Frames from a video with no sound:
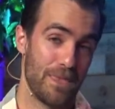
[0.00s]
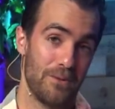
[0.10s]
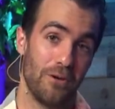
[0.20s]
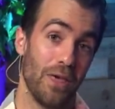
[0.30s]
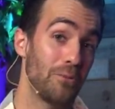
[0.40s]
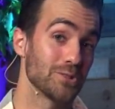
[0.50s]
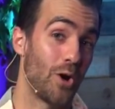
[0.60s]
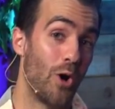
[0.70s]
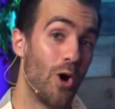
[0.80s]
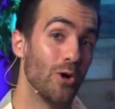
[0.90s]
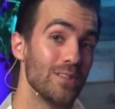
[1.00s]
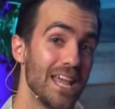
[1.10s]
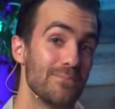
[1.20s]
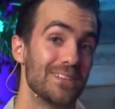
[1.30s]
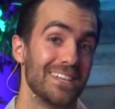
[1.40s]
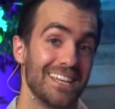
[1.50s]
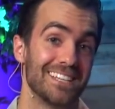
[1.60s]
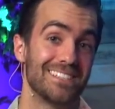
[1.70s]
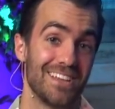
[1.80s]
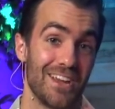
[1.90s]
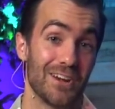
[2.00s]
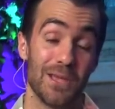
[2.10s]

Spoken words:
Well, that was all Naaman needed to hear.